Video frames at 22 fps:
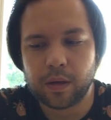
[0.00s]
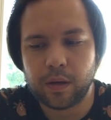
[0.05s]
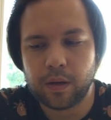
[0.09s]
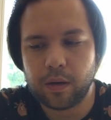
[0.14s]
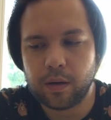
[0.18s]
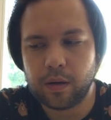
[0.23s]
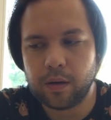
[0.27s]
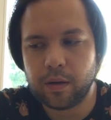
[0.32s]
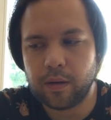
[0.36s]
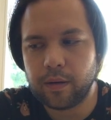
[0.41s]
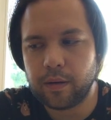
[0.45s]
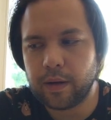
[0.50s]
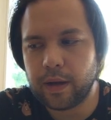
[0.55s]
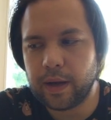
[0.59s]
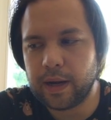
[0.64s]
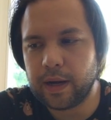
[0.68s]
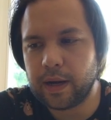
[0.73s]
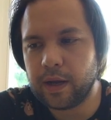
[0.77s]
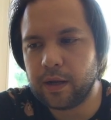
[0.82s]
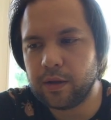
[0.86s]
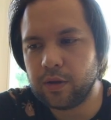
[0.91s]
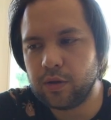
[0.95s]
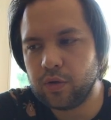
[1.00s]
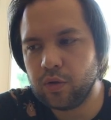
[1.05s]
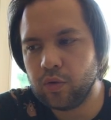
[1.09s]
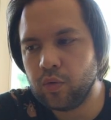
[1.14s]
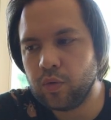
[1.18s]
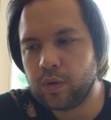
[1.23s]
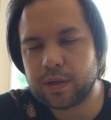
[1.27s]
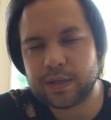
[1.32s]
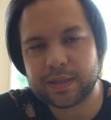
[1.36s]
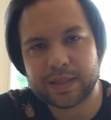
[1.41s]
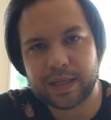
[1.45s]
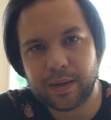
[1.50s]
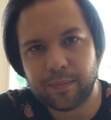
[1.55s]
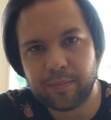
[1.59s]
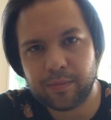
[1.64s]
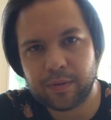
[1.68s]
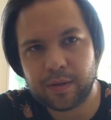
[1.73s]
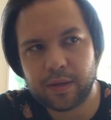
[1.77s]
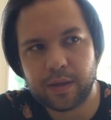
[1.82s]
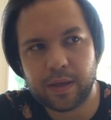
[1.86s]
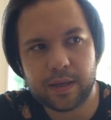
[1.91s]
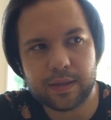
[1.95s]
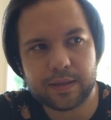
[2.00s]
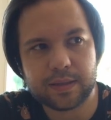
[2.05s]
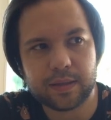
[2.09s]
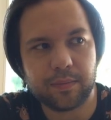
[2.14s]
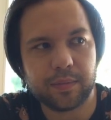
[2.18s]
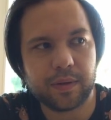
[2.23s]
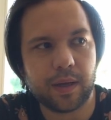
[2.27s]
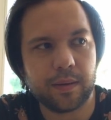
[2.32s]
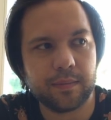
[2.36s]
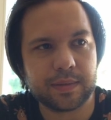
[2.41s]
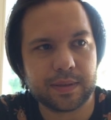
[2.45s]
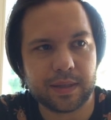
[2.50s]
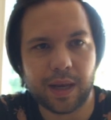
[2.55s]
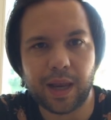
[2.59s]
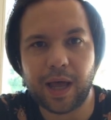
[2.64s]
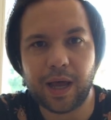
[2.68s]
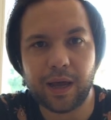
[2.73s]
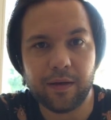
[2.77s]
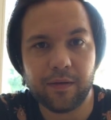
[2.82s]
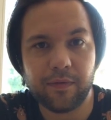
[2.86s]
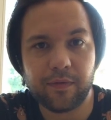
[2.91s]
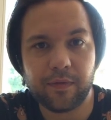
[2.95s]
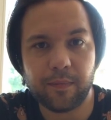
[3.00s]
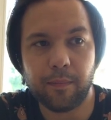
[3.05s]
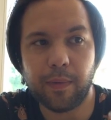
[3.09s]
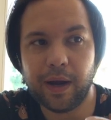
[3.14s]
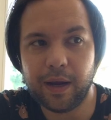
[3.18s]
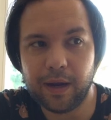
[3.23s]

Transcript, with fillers: Uh, and I do accept that sometimes life,